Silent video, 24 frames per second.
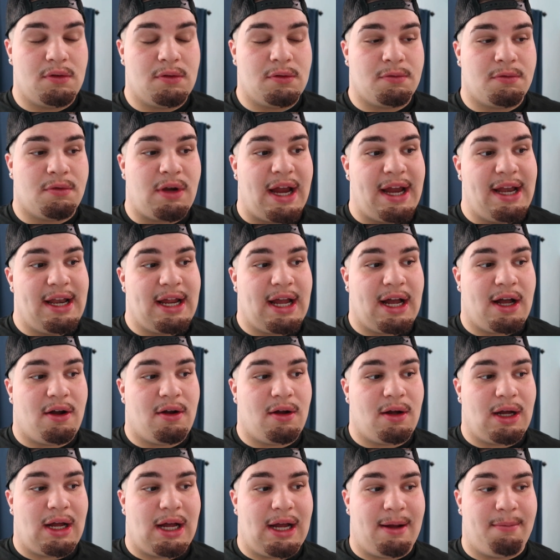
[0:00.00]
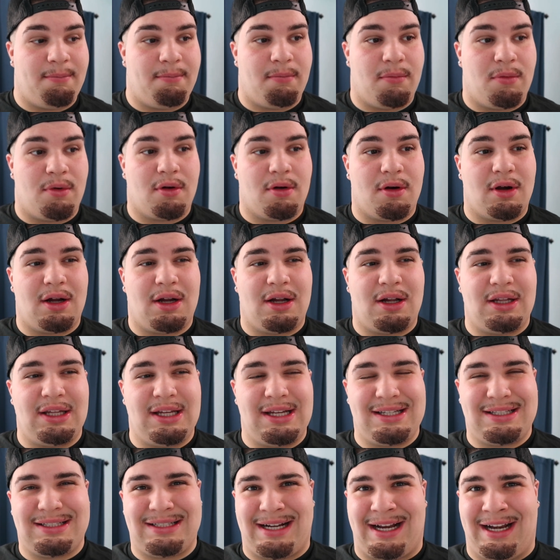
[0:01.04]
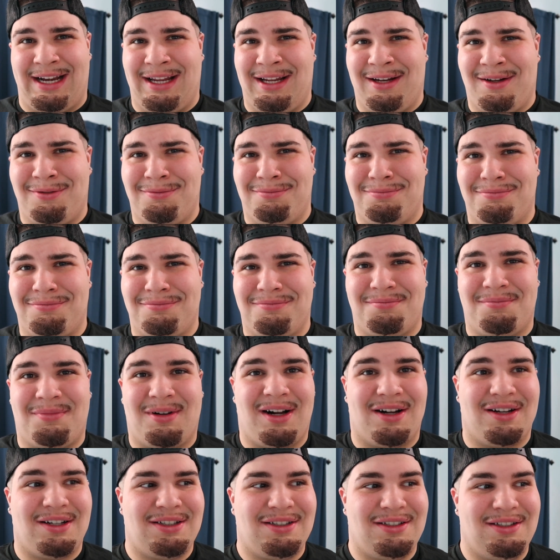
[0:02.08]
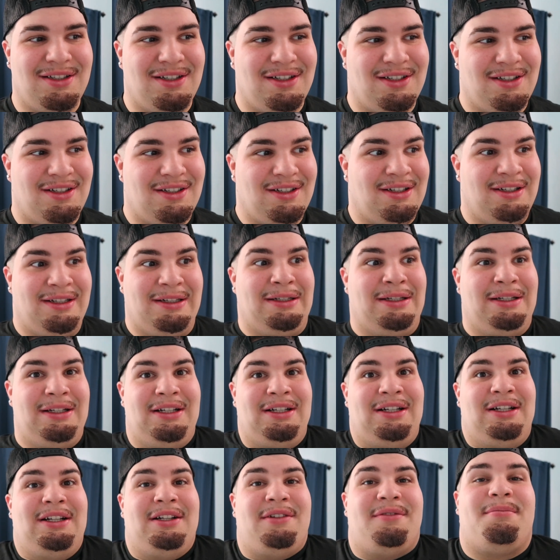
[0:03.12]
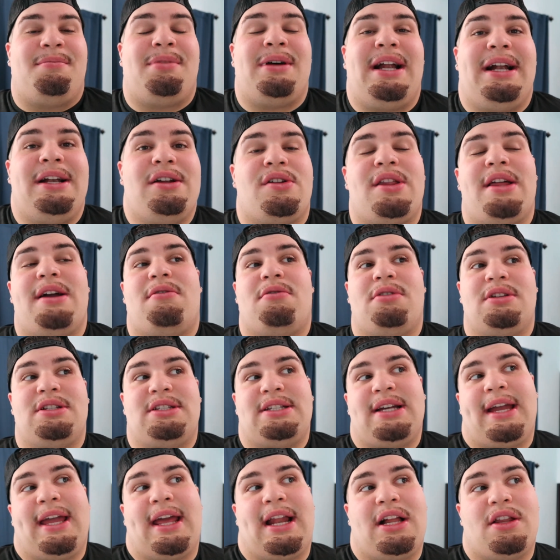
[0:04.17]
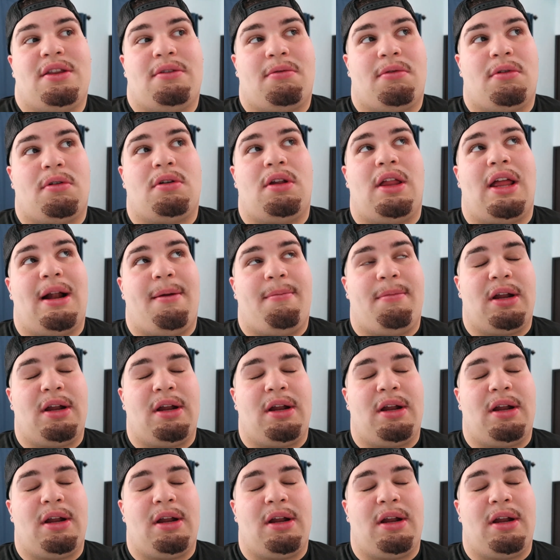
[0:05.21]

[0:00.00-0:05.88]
right now I'm more on the excited part, but I know that once I get on the road that I'm